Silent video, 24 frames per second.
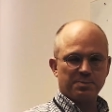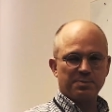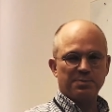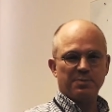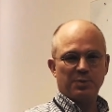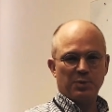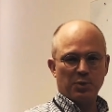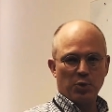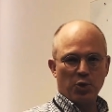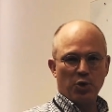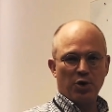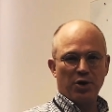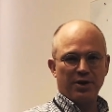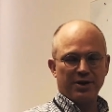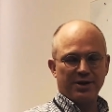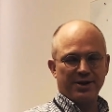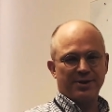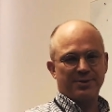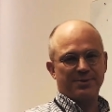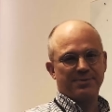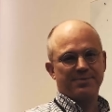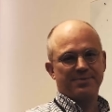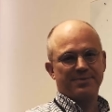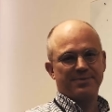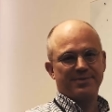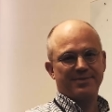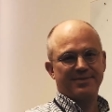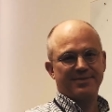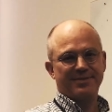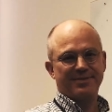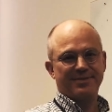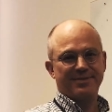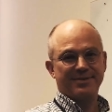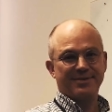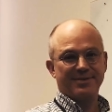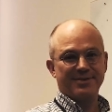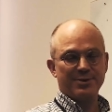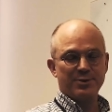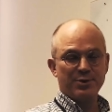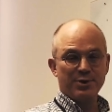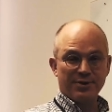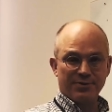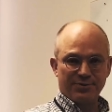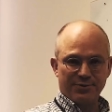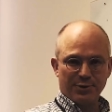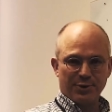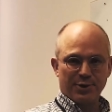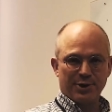nor you know,
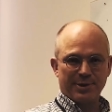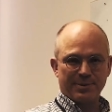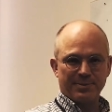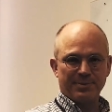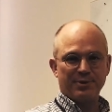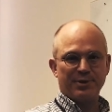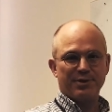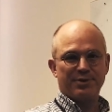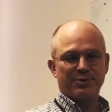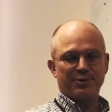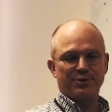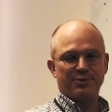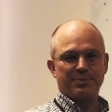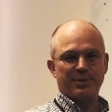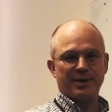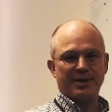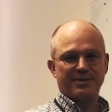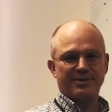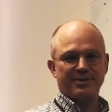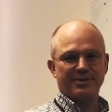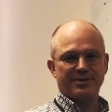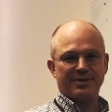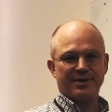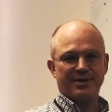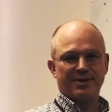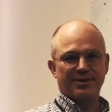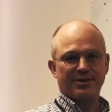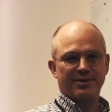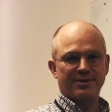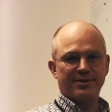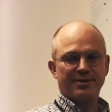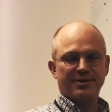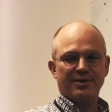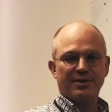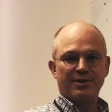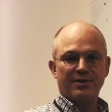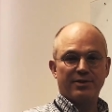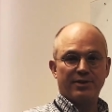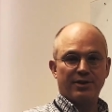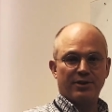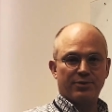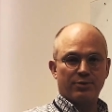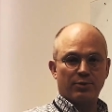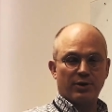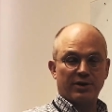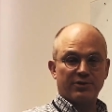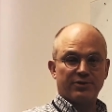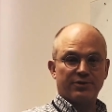uniform with respect to their the
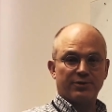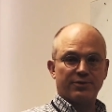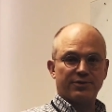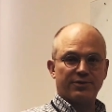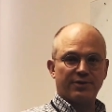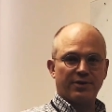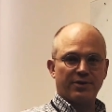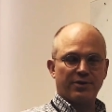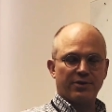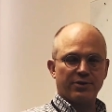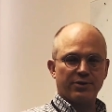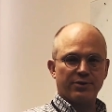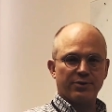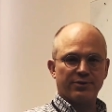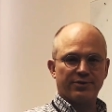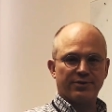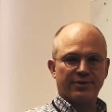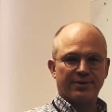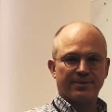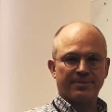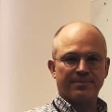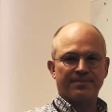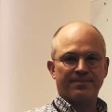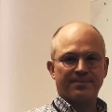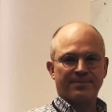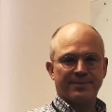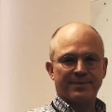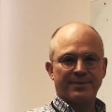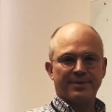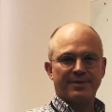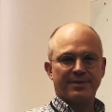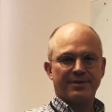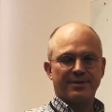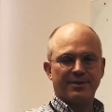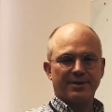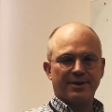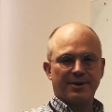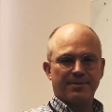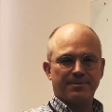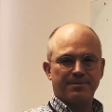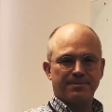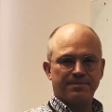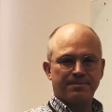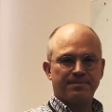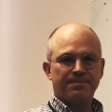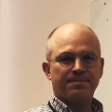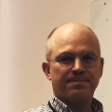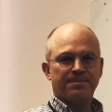thresholds that they're using. Gotcha. Yep.
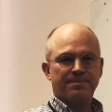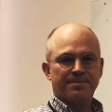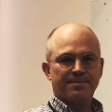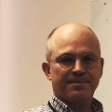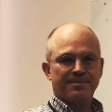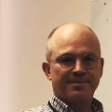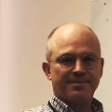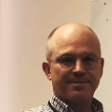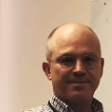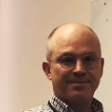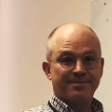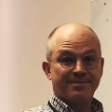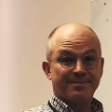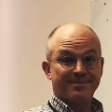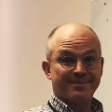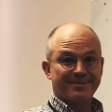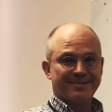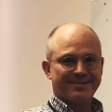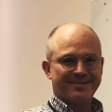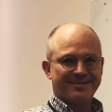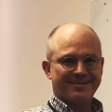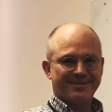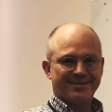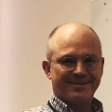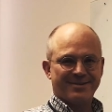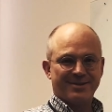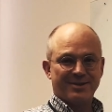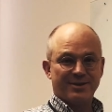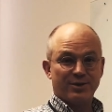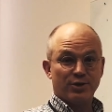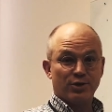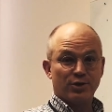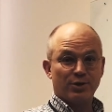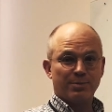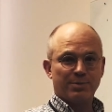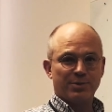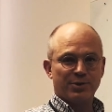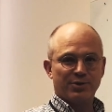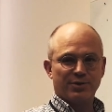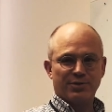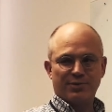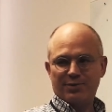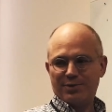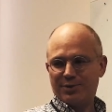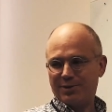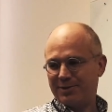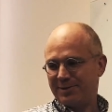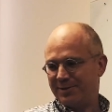It's beautiful. Thank You're you. beautiful.